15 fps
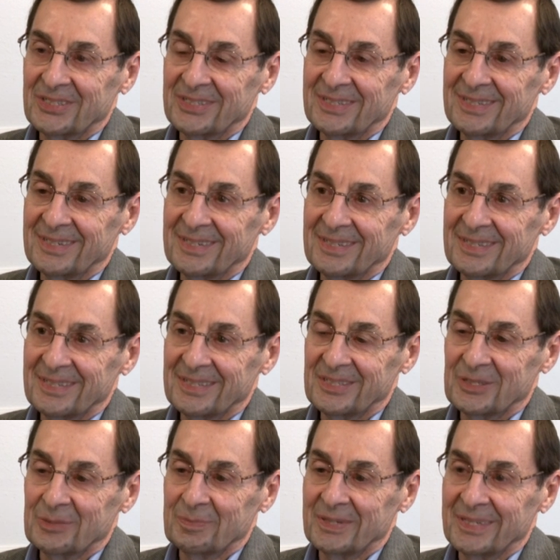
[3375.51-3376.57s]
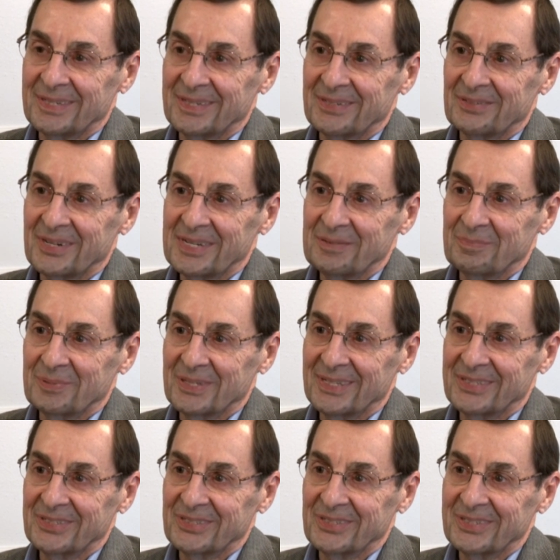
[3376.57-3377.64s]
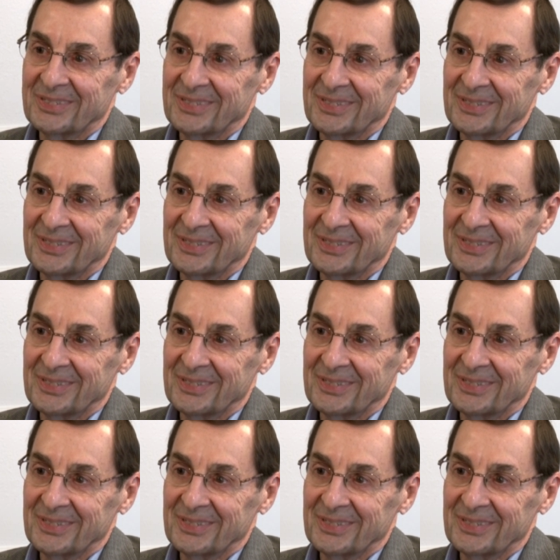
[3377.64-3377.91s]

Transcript: Wonderful. It's been a great pleasure